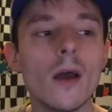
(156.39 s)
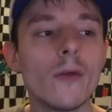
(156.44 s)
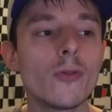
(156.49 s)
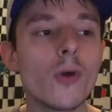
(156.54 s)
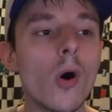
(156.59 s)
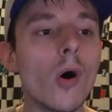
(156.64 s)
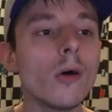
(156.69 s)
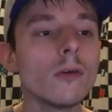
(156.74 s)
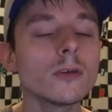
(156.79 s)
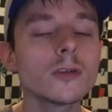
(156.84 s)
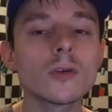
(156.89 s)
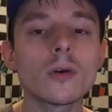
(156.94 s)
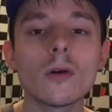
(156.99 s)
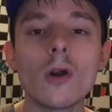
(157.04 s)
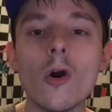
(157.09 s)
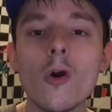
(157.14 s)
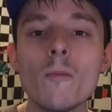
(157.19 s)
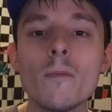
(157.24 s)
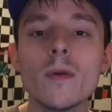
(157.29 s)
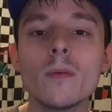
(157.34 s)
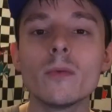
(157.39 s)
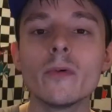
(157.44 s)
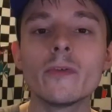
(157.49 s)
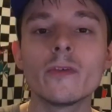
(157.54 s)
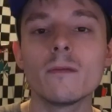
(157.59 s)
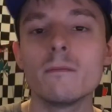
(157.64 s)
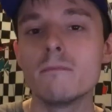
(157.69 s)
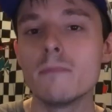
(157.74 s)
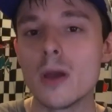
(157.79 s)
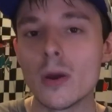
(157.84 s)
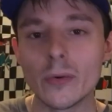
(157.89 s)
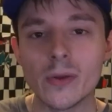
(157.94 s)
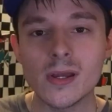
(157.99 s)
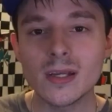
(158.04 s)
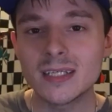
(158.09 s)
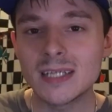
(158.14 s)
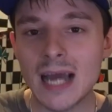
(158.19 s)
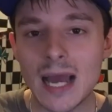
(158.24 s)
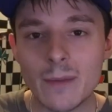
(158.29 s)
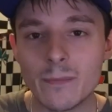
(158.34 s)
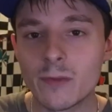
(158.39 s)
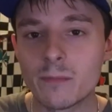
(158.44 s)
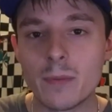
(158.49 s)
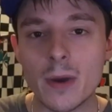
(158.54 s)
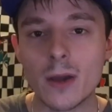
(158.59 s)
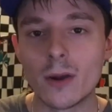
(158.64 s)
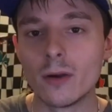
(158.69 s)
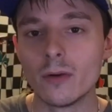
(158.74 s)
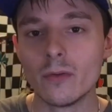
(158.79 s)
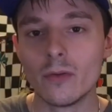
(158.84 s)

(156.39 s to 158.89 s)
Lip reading: The All-Star Open was a million times better